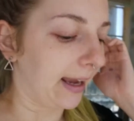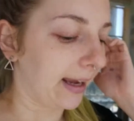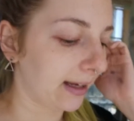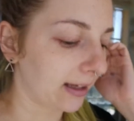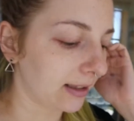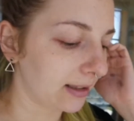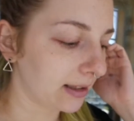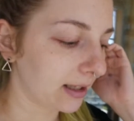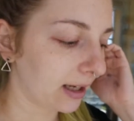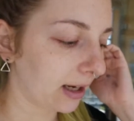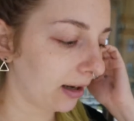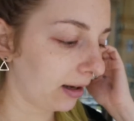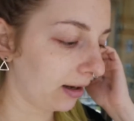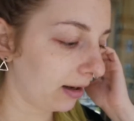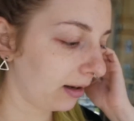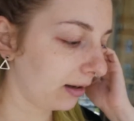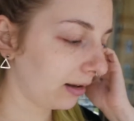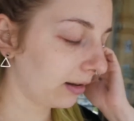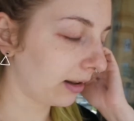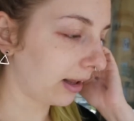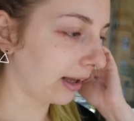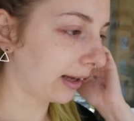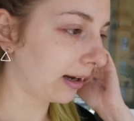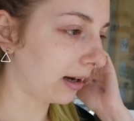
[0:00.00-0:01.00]
And
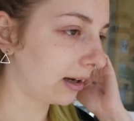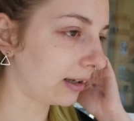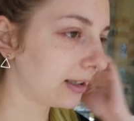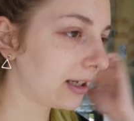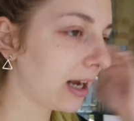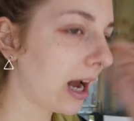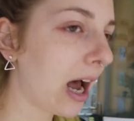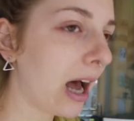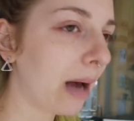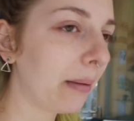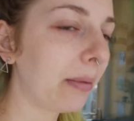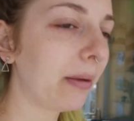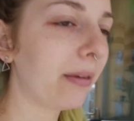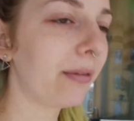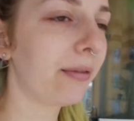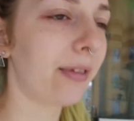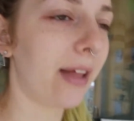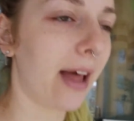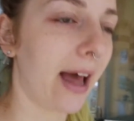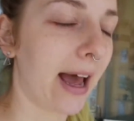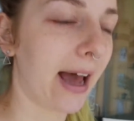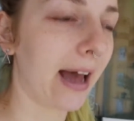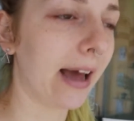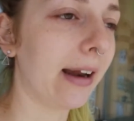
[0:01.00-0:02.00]
like on top of
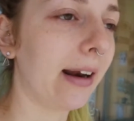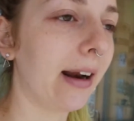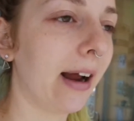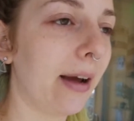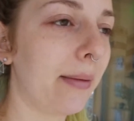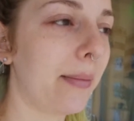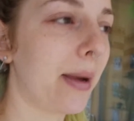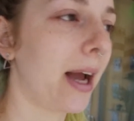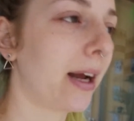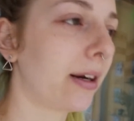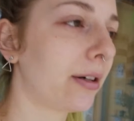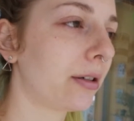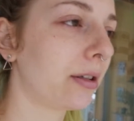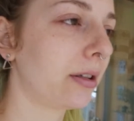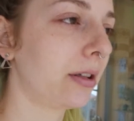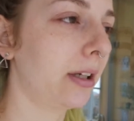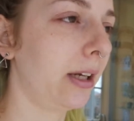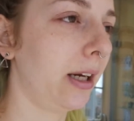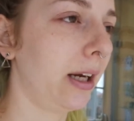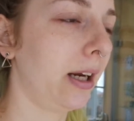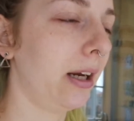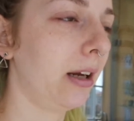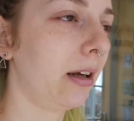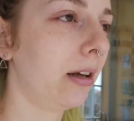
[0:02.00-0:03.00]
that, I'm
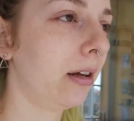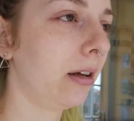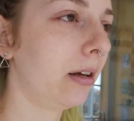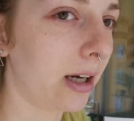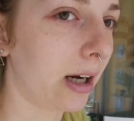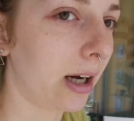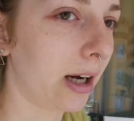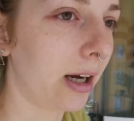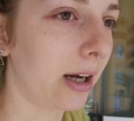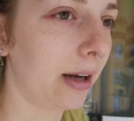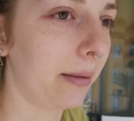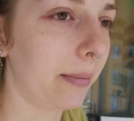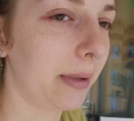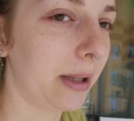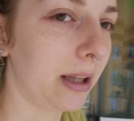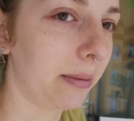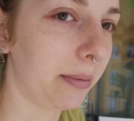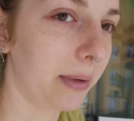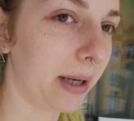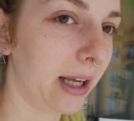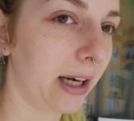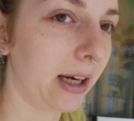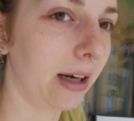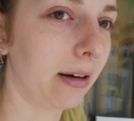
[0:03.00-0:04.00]
actually um, at the
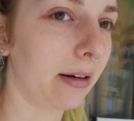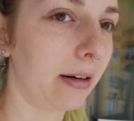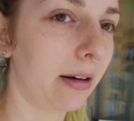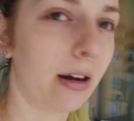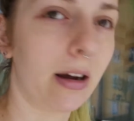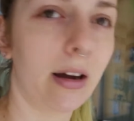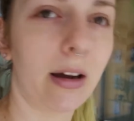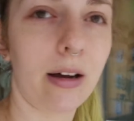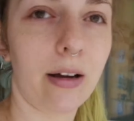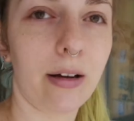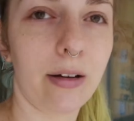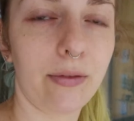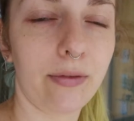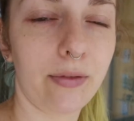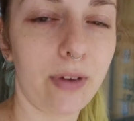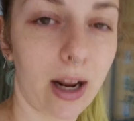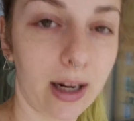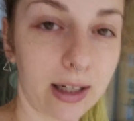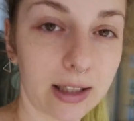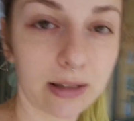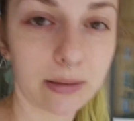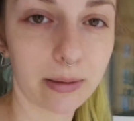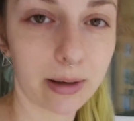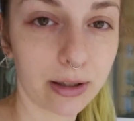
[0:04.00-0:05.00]
beginning of
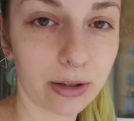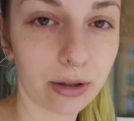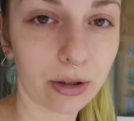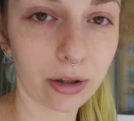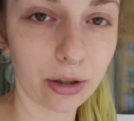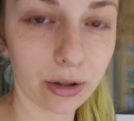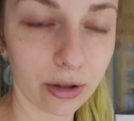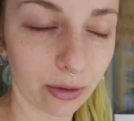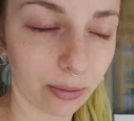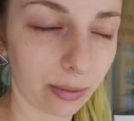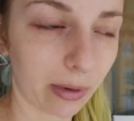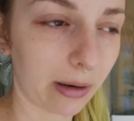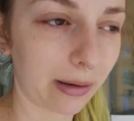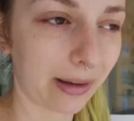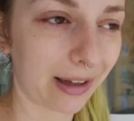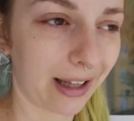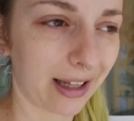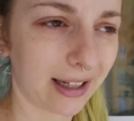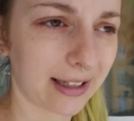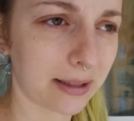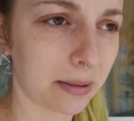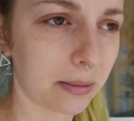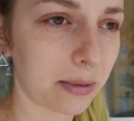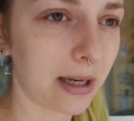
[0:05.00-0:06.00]
next semester, so probably
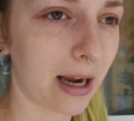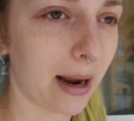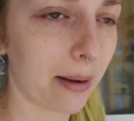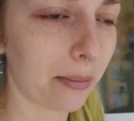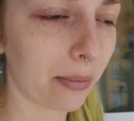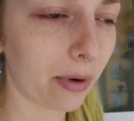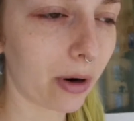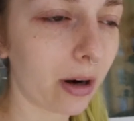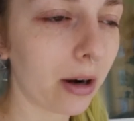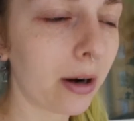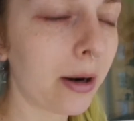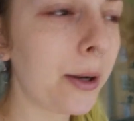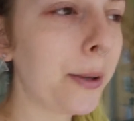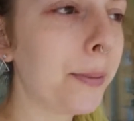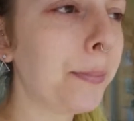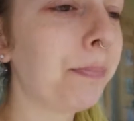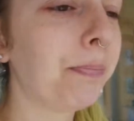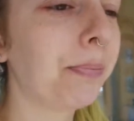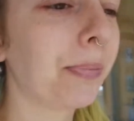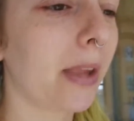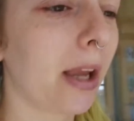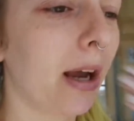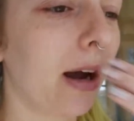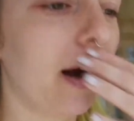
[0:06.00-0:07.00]
like September,
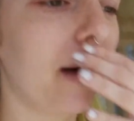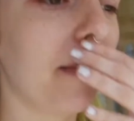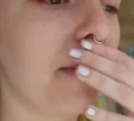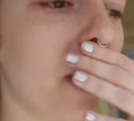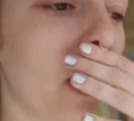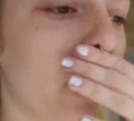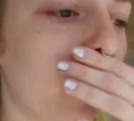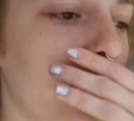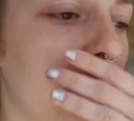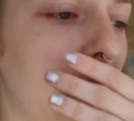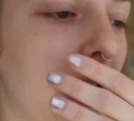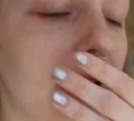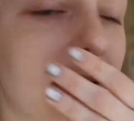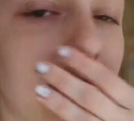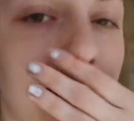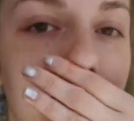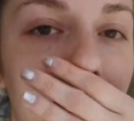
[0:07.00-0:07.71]
um, our class